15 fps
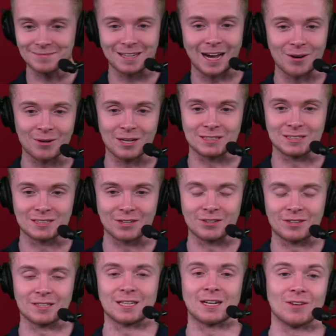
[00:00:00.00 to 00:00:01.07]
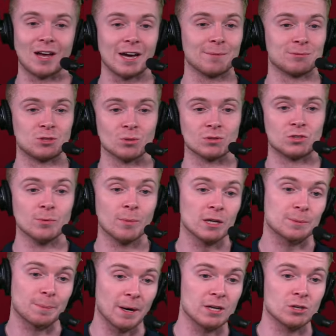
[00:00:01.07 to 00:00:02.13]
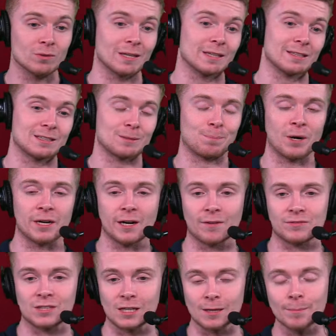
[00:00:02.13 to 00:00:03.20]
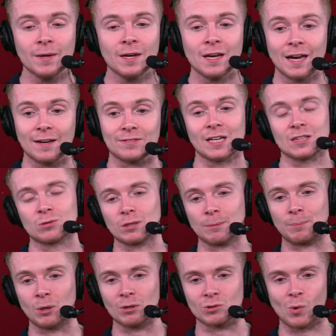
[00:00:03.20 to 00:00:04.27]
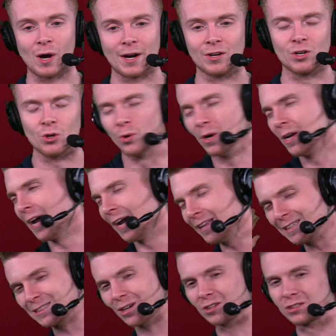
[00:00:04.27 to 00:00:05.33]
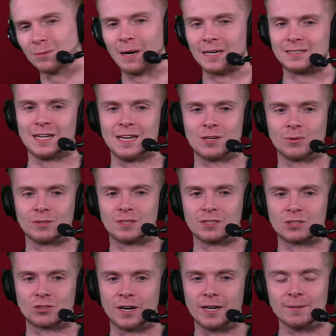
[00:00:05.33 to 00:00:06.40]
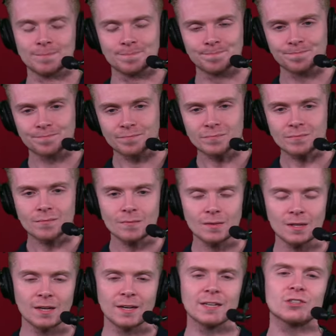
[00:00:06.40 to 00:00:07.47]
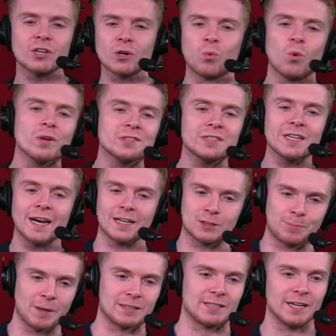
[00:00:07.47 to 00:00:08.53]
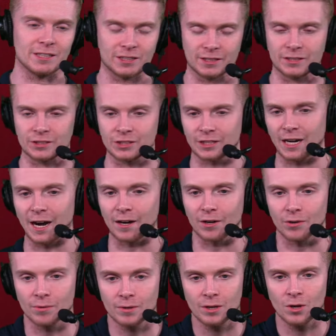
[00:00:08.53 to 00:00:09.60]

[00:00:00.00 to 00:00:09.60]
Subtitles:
necessarily think that lineup's doing too much, but I do think that's a playoff team if that's what the Bulls want to do. And that's also my take with this trade. It's like, what's the expectation in Chicago?